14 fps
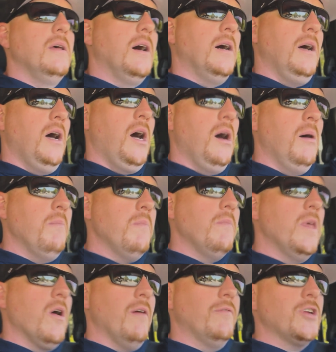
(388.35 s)

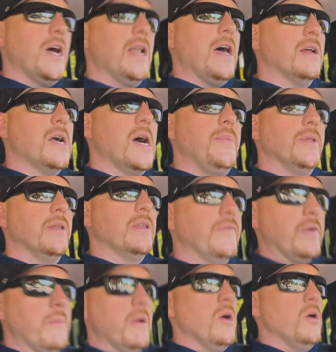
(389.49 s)
I've tried out a couple of
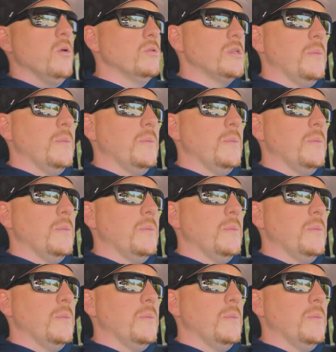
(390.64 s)
different modes.